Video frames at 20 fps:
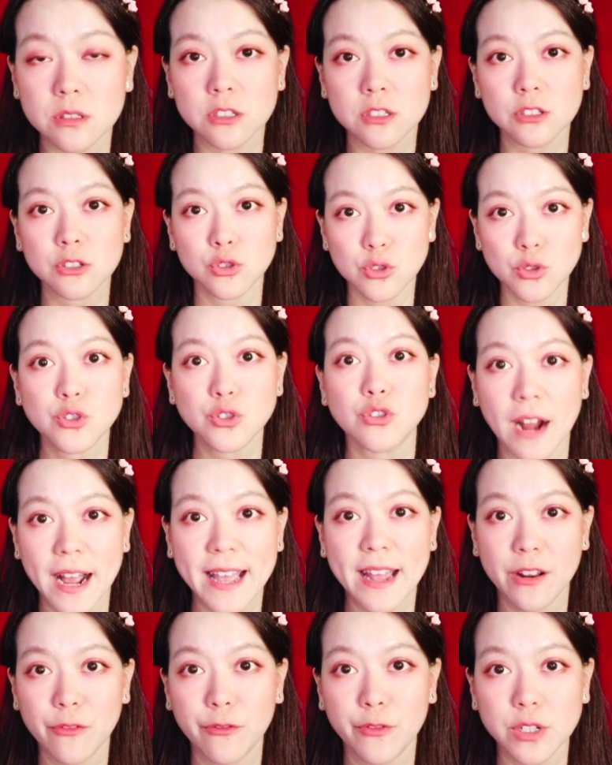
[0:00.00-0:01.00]
to try and
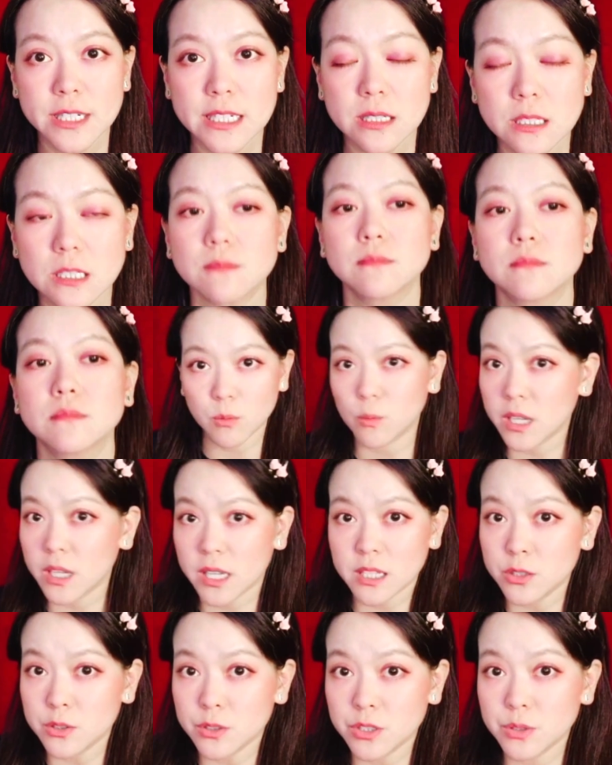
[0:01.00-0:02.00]
avoid it. What can
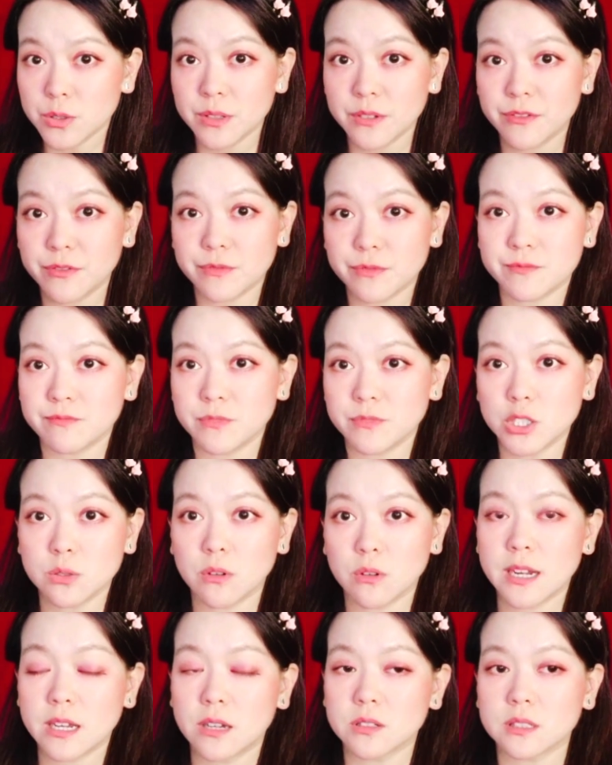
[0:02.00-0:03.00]
you do if You already
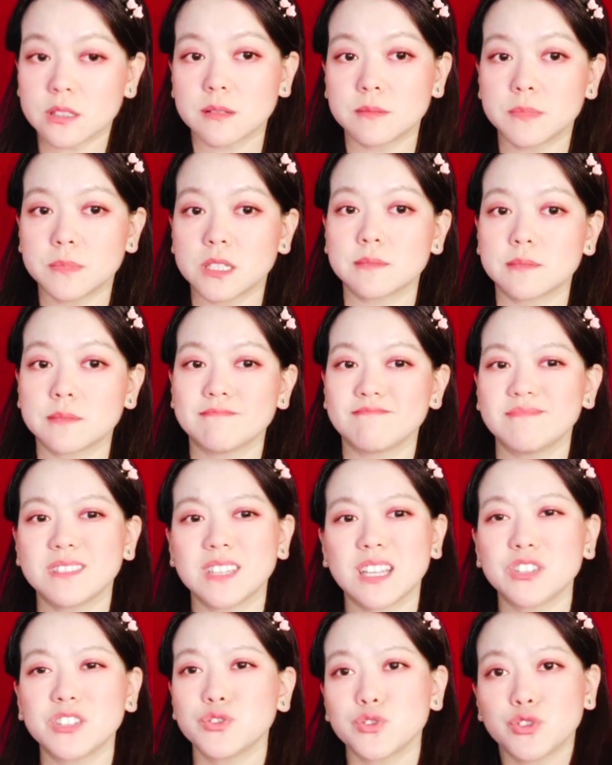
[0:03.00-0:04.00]
got sunburn.
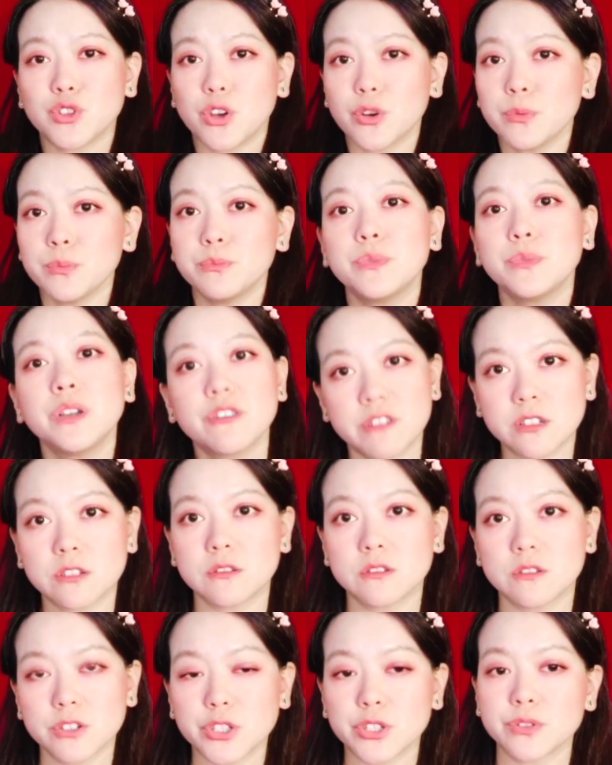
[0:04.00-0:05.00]
There's no miracle
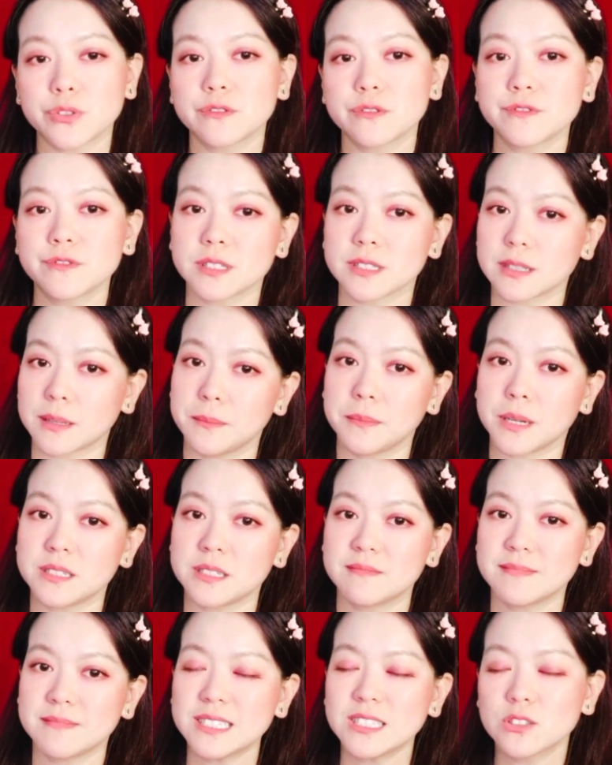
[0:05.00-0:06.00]
cure for sunburn.
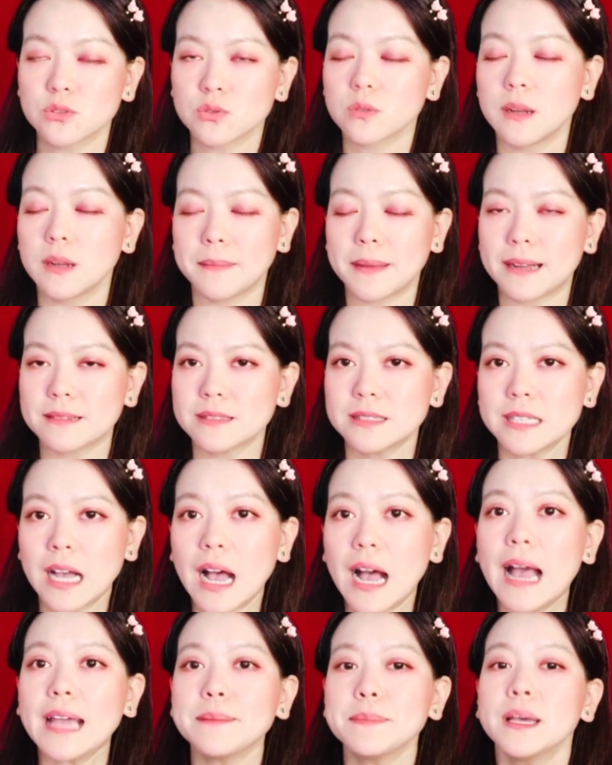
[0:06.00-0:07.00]
It's all about
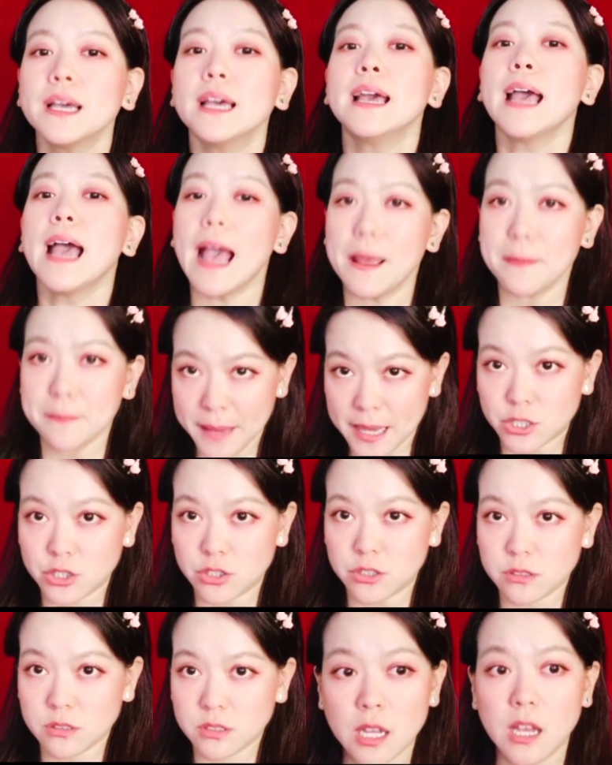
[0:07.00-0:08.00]
time and
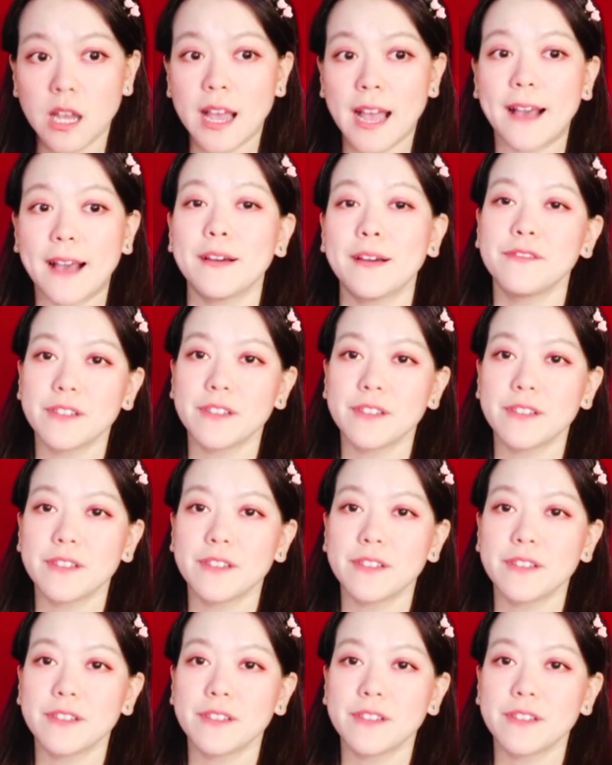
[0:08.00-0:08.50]
patience. However,